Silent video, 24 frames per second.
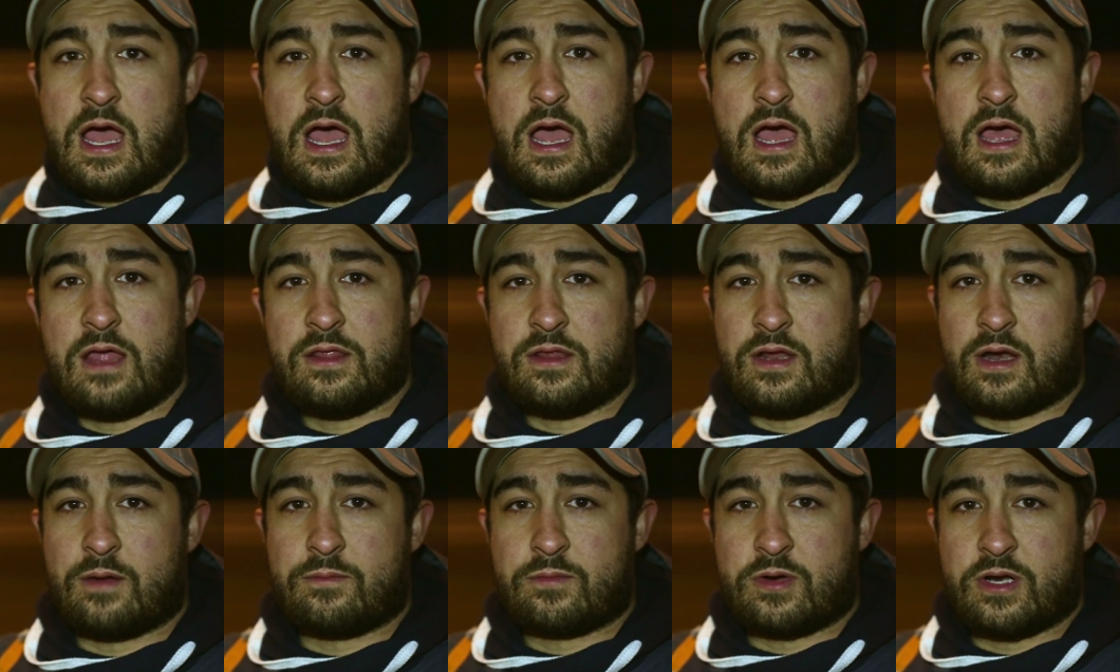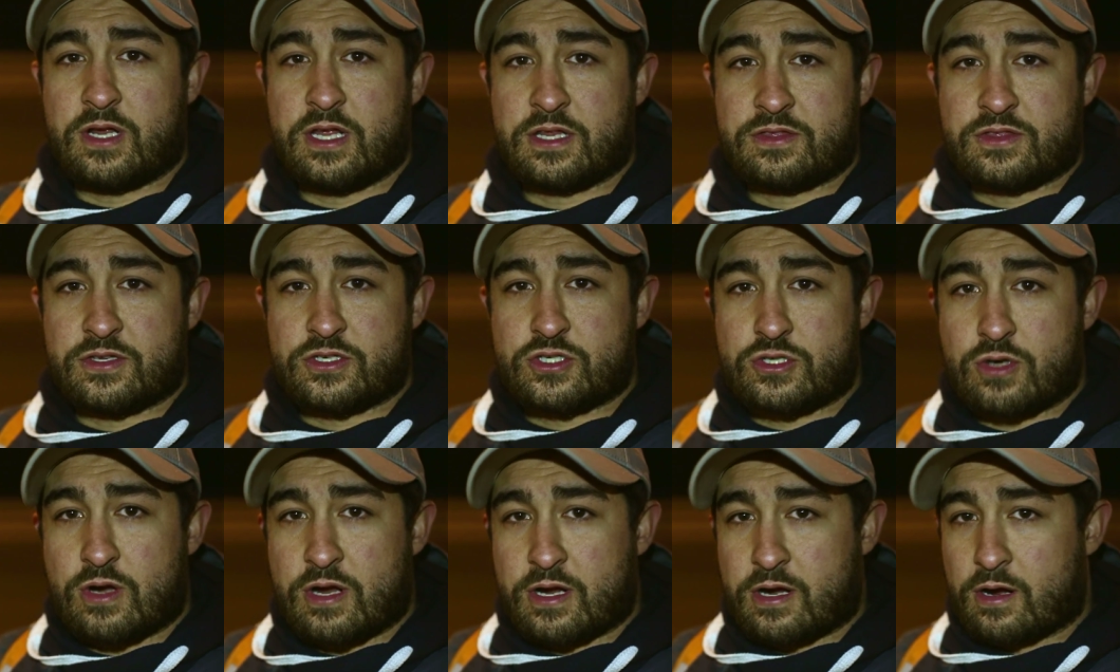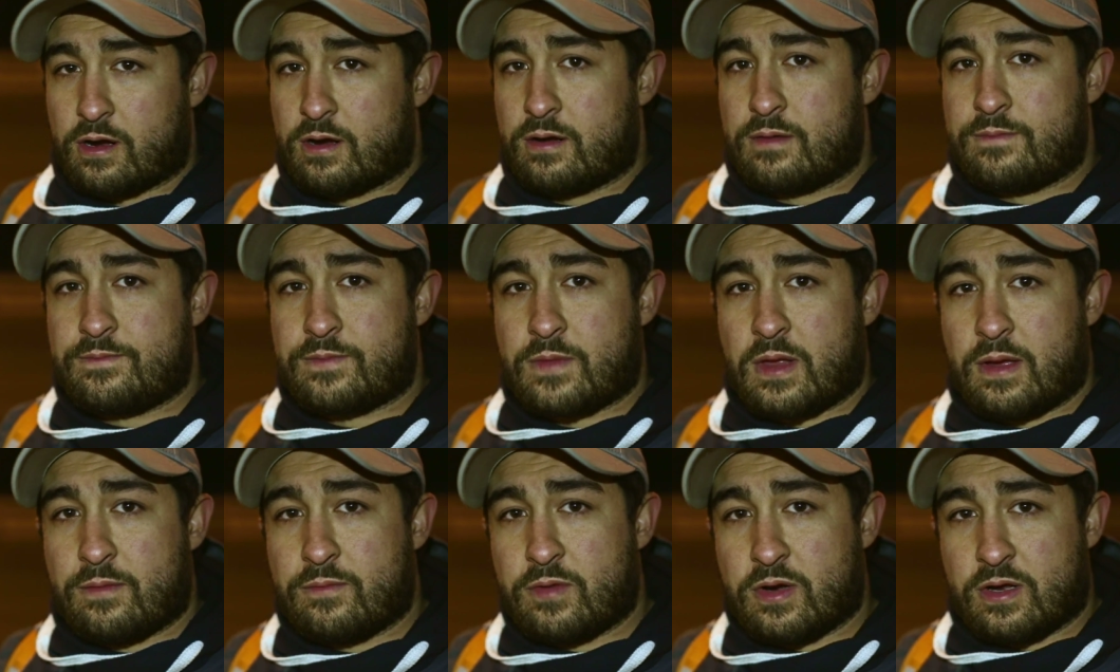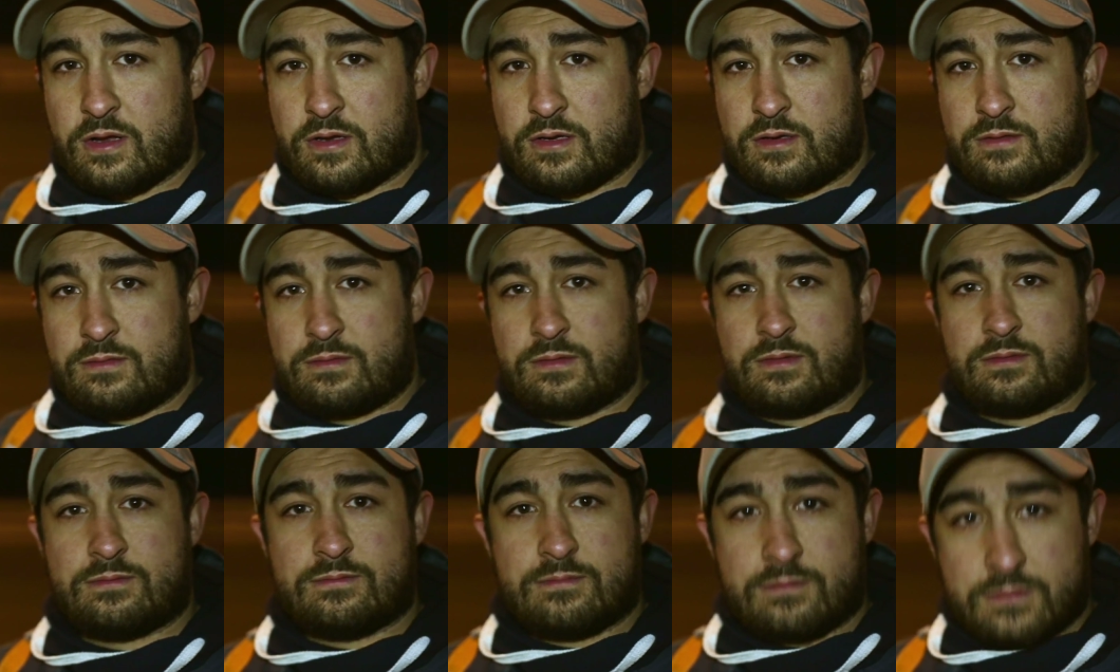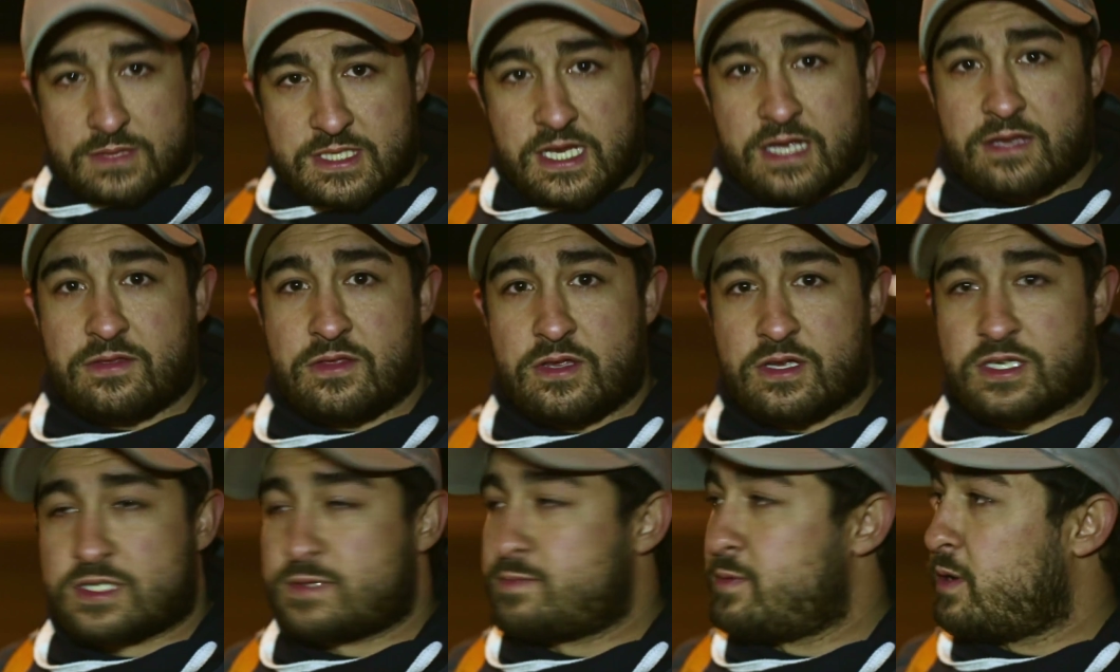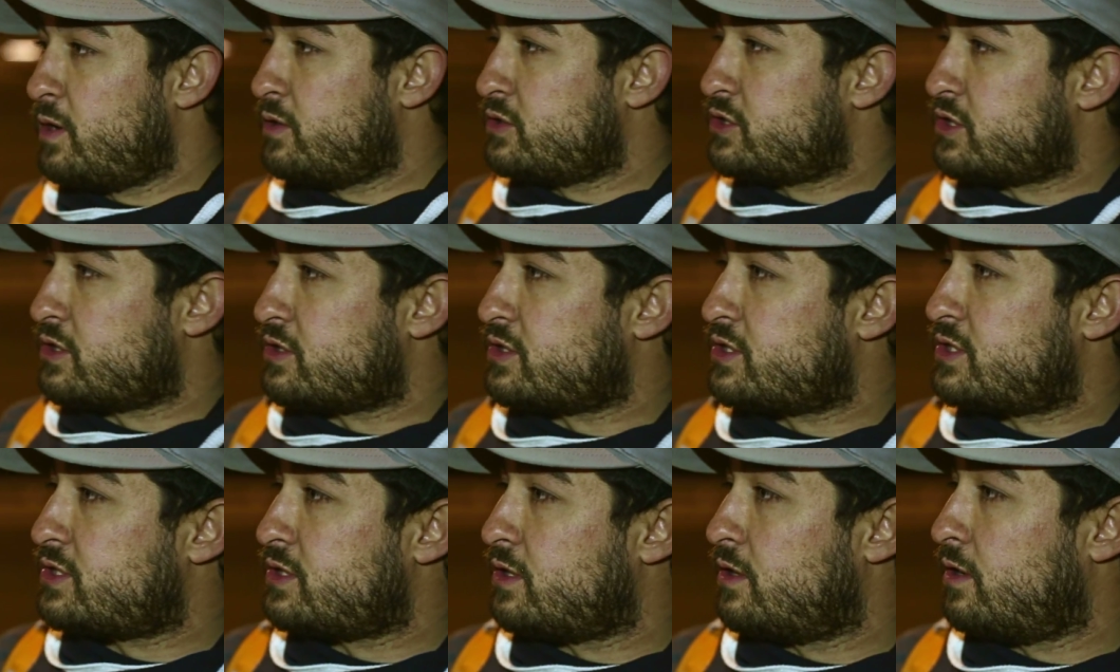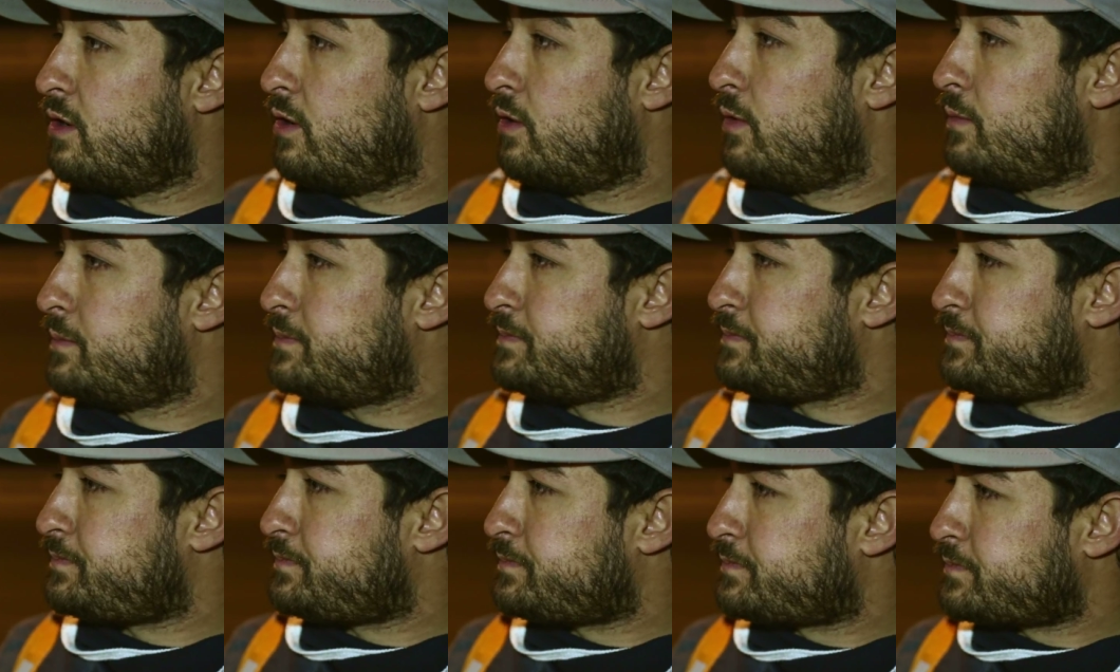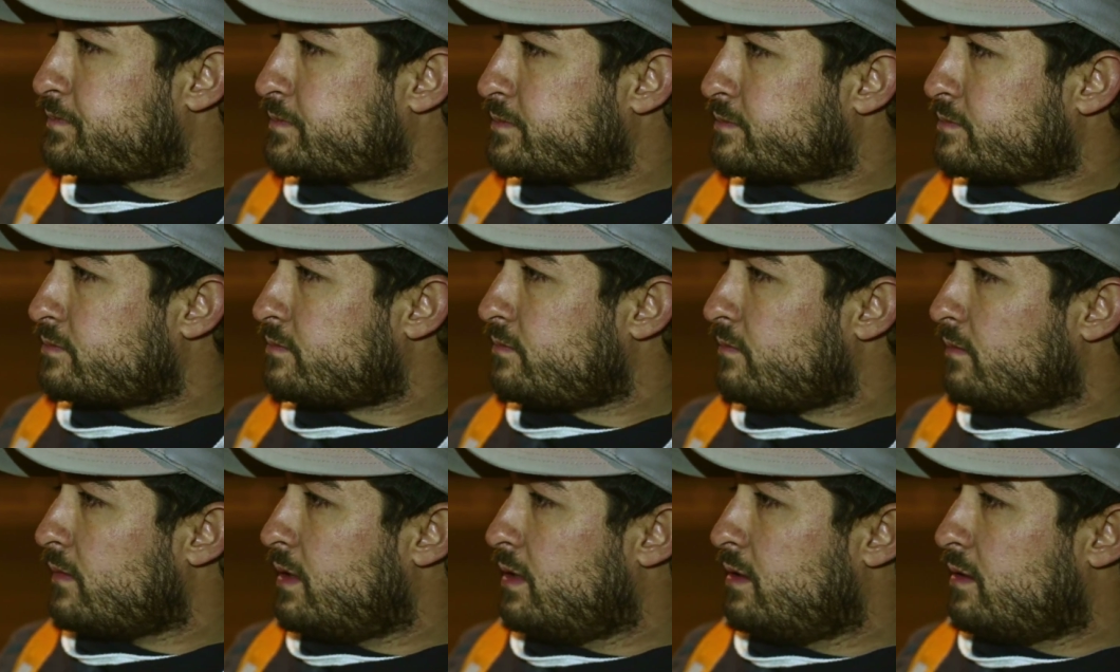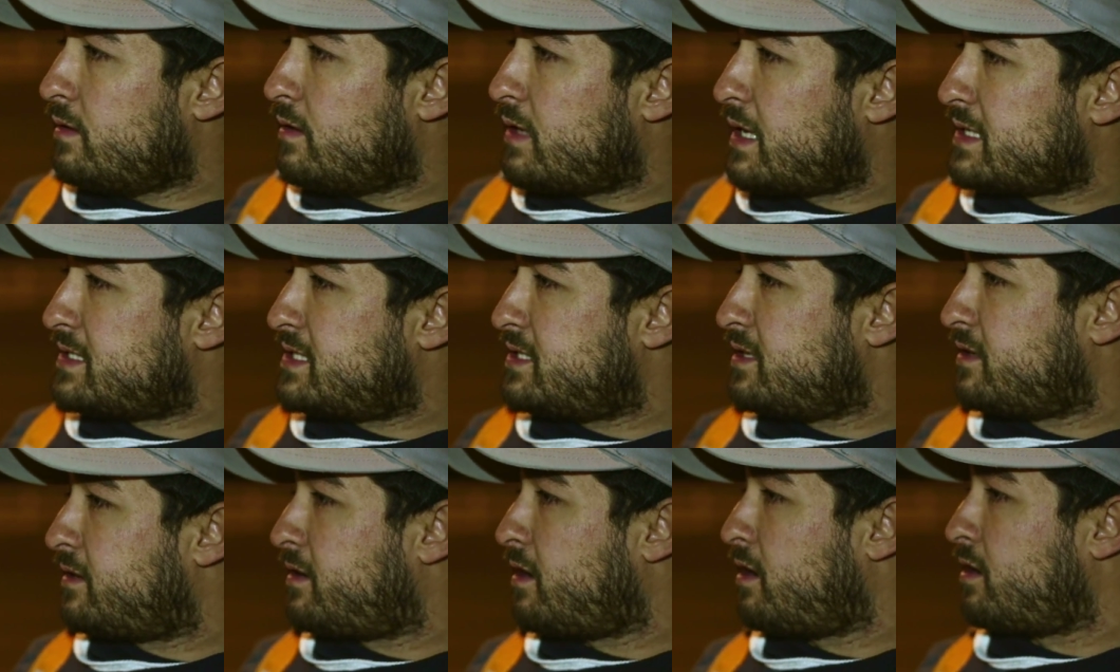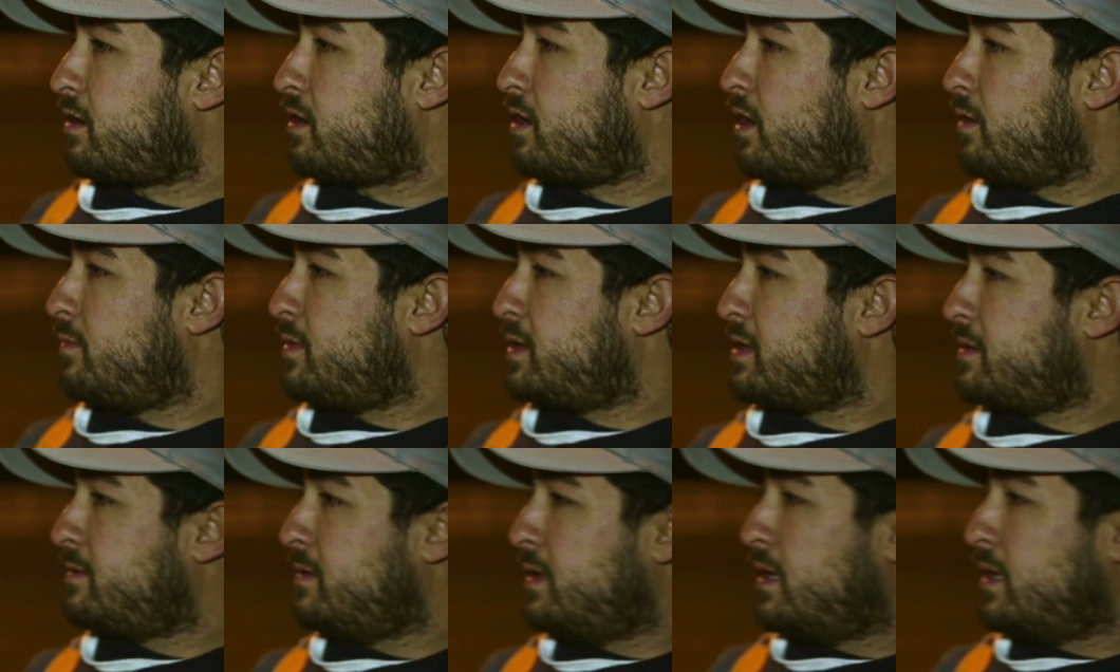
and then I'm going to hit the trigger. I'm going to take the exposure. So here I see a car coming.